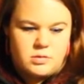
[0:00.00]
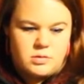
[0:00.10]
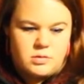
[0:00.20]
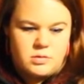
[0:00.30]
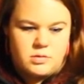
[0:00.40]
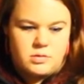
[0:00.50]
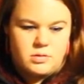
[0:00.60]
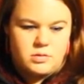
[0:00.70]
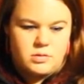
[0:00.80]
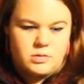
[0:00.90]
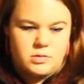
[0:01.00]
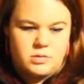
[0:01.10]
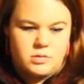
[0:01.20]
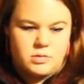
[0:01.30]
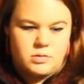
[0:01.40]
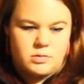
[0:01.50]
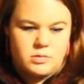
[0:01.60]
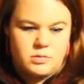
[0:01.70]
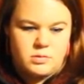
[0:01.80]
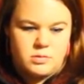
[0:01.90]

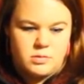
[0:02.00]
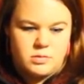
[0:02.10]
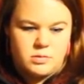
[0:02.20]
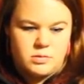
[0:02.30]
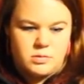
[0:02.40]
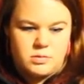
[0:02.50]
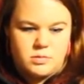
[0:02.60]
(not speaking)